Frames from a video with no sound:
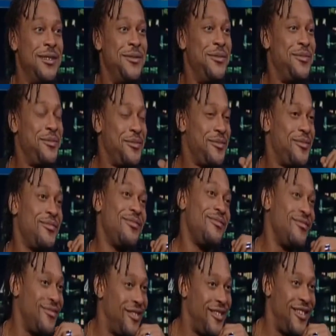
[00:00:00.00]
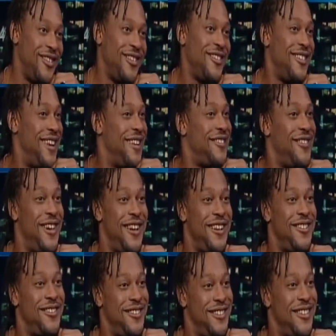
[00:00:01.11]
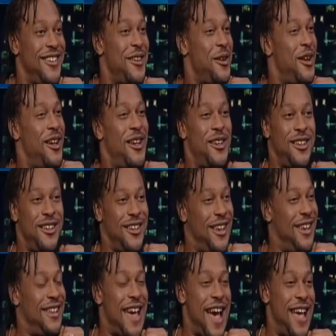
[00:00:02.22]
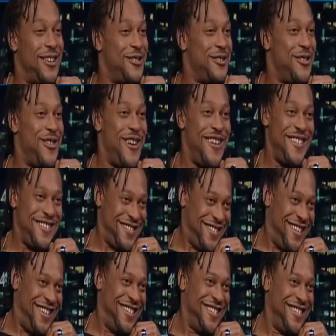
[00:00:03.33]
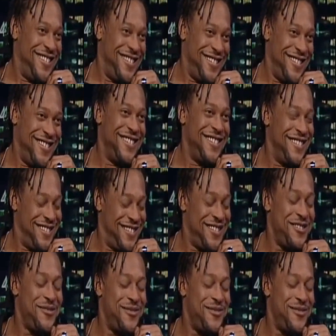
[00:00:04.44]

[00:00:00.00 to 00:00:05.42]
Mm-hmm. saved me. That's One right. day when I was lost, he died. Upon he died on the cross. I know it was the blood to save